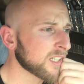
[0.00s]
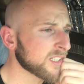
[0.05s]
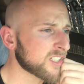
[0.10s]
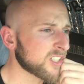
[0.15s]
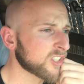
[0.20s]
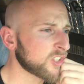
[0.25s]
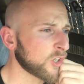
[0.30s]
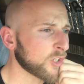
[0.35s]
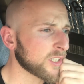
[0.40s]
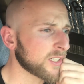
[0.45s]

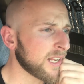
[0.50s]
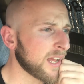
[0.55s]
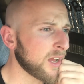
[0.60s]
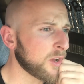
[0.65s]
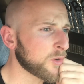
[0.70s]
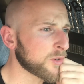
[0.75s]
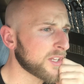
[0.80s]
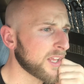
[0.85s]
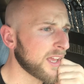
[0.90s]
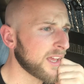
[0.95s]
started
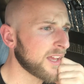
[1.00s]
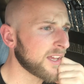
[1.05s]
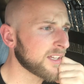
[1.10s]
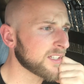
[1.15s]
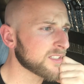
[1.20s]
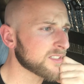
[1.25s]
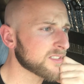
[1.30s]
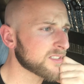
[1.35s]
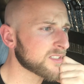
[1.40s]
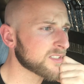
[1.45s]
out
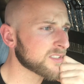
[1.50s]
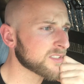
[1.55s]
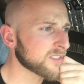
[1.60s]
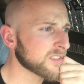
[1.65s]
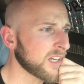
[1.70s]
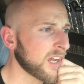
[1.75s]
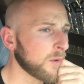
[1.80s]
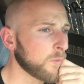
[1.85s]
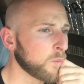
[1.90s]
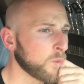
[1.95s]
as
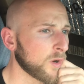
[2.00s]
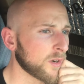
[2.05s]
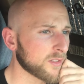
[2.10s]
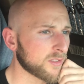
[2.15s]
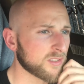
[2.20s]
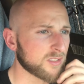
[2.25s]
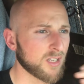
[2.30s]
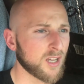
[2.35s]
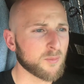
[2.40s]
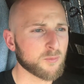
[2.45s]
I want
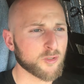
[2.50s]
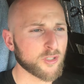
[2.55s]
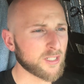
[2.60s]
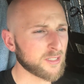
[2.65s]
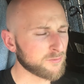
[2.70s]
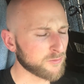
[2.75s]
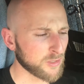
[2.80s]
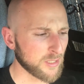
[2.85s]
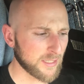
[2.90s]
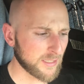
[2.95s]
to stop
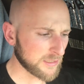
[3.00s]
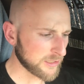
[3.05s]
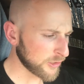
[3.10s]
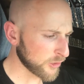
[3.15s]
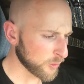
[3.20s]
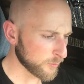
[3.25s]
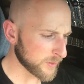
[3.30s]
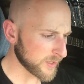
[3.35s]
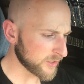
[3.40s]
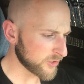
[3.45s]
drinking for like a
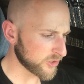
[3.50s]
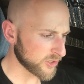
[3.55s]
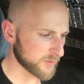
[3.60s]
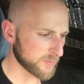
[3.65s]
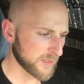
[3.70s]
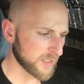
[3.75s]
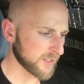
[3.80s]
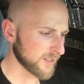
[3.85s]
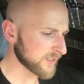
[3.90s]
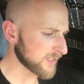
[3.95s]
little bit, just
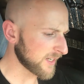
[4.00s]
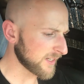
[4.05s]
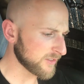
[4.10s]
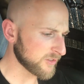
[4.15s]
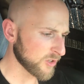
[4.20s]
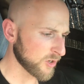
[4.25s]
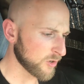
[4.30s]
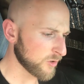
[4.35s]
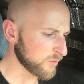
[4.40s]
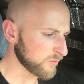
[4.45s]
because I've
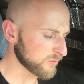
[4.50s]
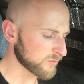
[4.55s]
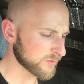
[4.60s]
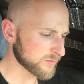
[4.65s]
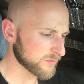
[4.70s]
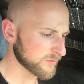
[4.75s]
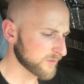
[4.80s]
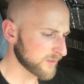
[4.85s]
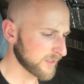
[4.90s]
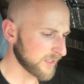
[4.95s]

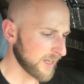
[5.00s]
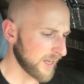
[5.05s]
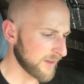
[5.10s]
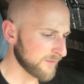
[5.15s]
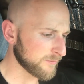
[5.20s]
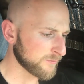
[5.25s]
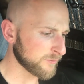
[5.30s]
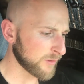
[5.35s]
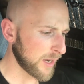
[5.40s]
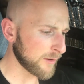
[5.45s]

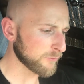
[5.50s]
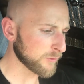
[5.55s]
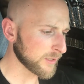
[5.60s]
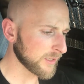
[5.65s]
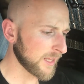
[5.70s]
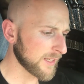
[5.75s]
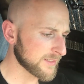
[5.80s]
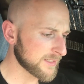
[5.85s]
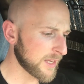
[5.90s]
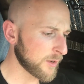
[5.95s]

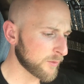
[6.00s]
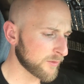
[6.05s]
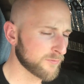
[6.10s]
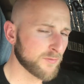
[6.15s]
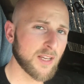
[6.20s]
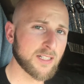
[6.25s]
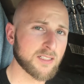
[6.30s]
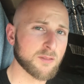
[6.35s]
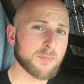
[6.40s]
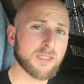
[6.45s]
realized how it
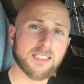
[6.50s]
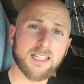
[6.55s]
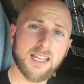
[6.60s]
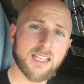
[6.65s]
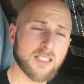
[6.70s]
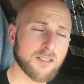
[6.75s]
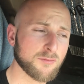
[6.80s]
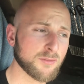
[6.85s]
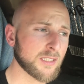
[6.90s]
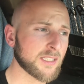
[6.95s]
affected me
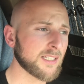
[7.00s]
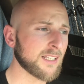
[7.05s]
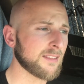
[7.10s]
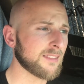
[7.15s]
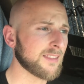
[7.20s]
negatively,